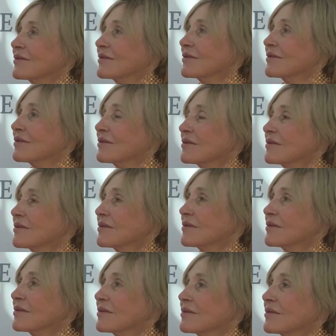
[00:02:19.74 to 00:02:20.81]

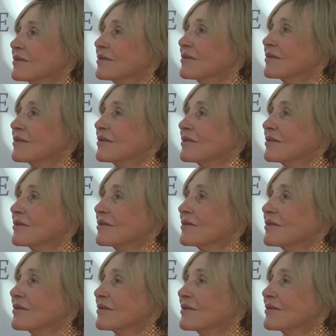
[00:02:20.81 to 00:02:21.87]

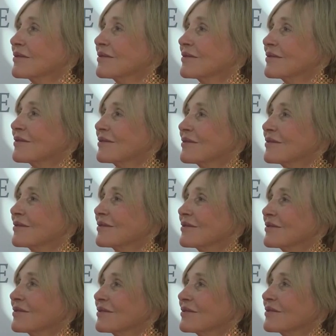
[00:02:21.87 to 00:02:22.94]

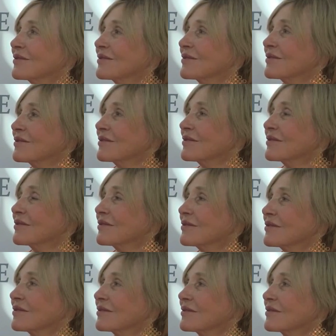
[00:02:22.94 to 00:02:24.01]

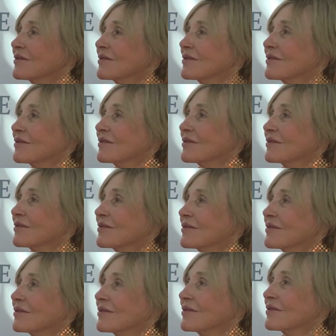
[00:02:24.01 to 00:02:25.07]

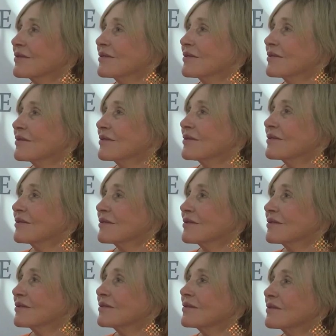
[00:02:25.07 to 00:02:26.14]

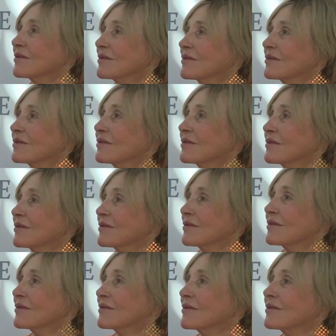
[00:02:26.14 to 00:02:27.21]

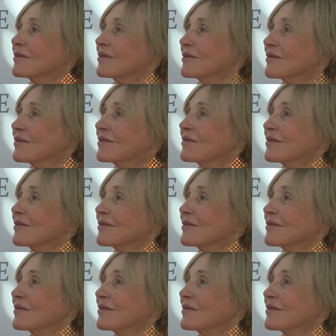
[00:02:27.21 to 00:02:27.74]
(silent)